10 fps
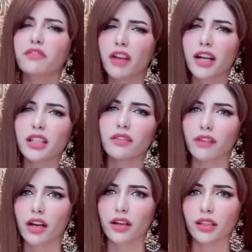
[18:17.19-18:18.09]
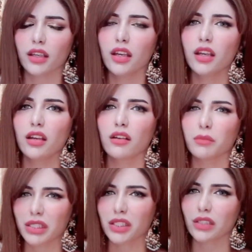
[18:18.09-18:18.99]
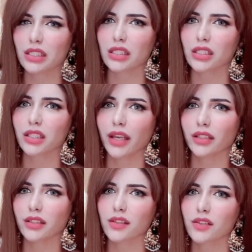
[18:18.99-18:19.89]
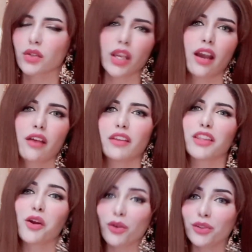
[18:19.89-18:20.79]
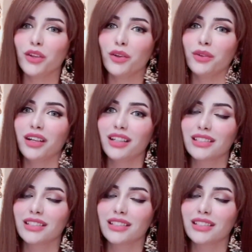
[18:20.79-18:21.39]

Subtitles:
very, very materialistic signs. So yeah, when they own you,